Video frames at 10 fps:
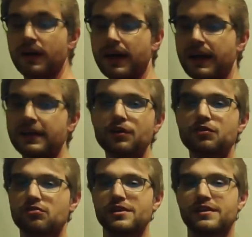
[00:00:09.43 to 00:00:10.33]
And I know
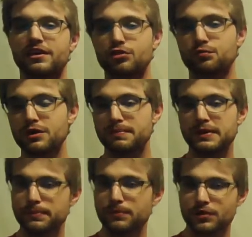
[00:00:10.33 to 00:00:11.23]
there's only like 3
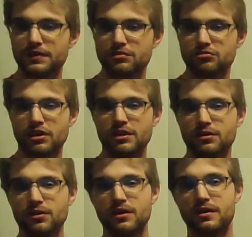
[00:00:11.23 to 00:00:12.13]
people on this
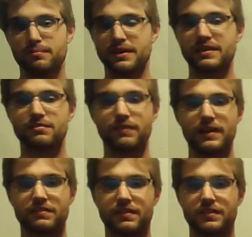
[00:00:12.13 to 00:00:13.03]
channel, but let's
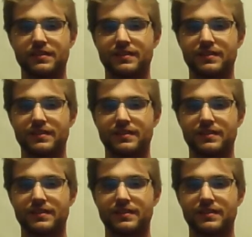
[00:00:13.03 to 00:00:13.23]
face it,